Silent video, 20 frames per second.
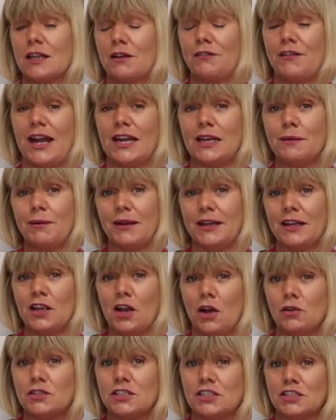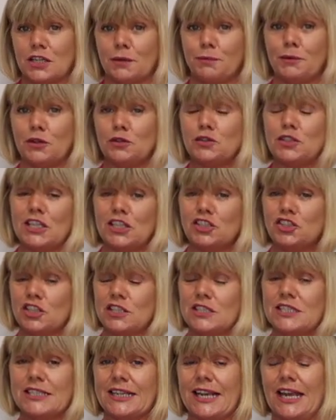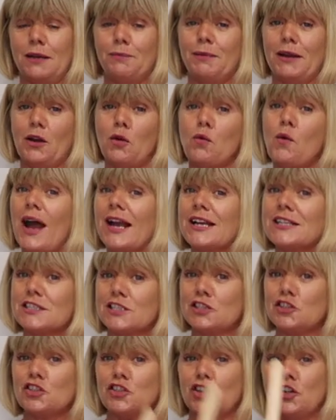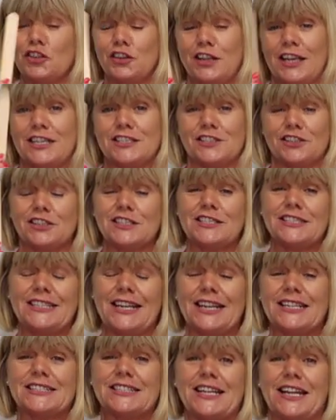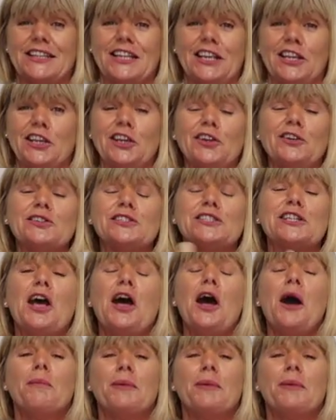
so if anybody goes to their beauticians to get a bit of waxing done, these are the sticks that they use.